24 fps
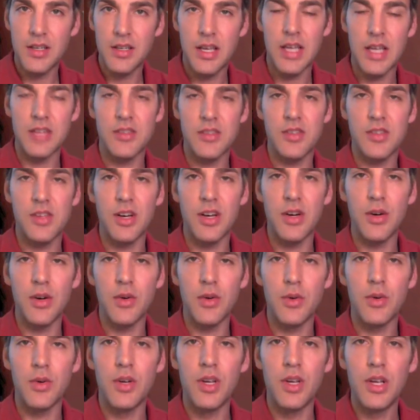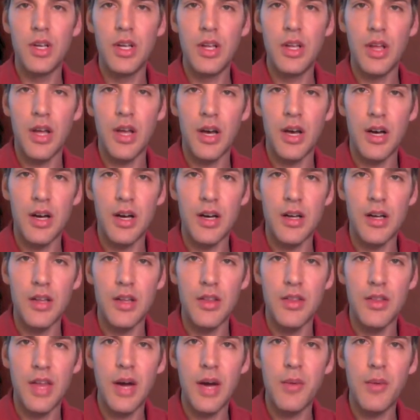And so
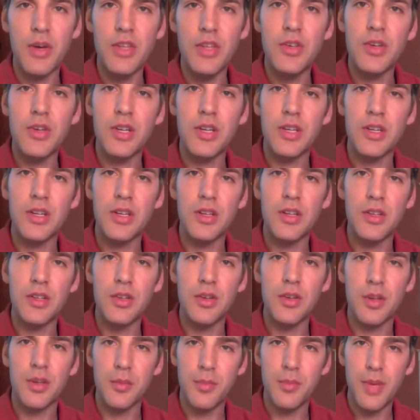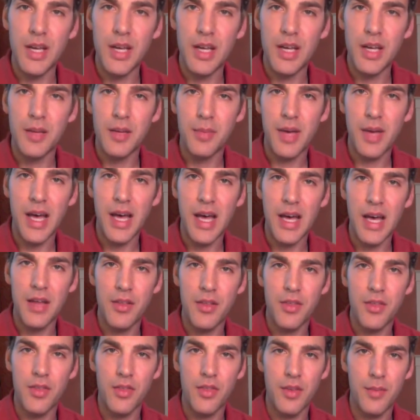that way you can pick a
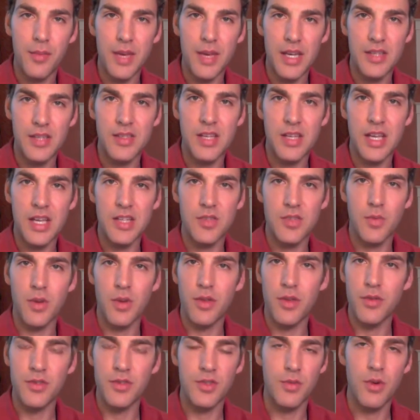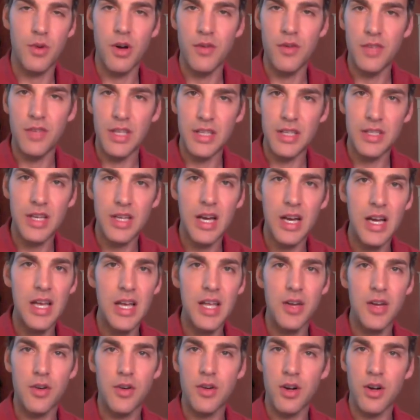path that makes sense, whether it's the raw vegan
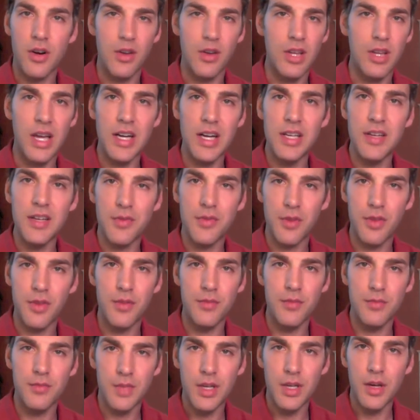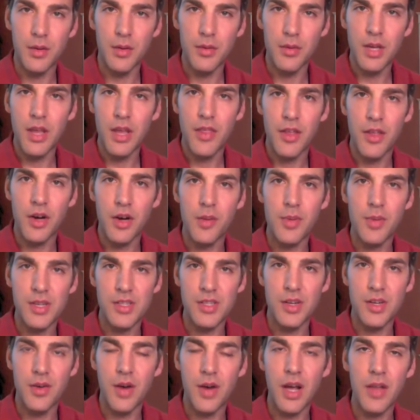diet or a lot of different, you know, therapies
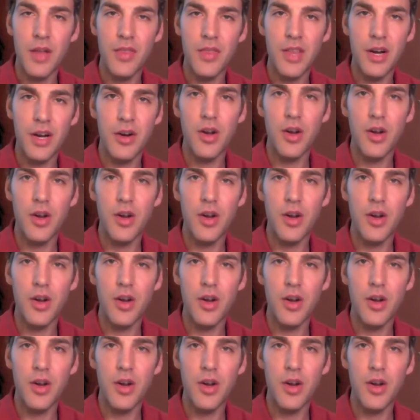that are out there.